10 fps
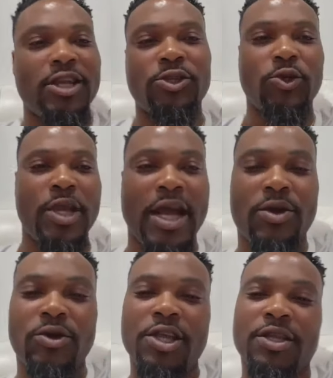Zoya
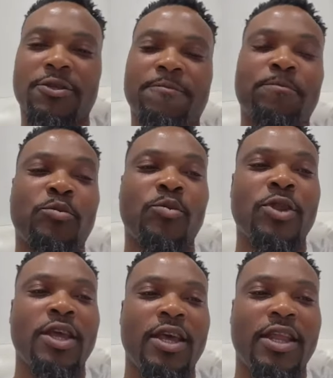Gode.
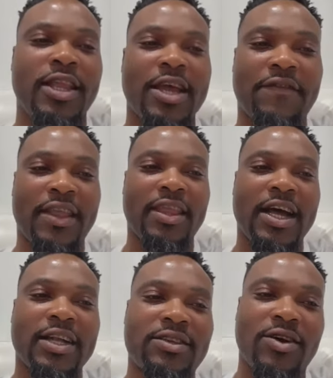Then after
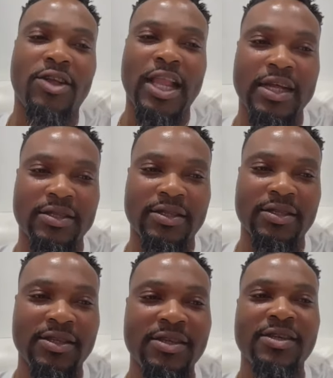that, Holland.
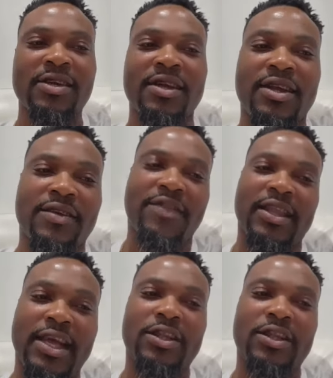After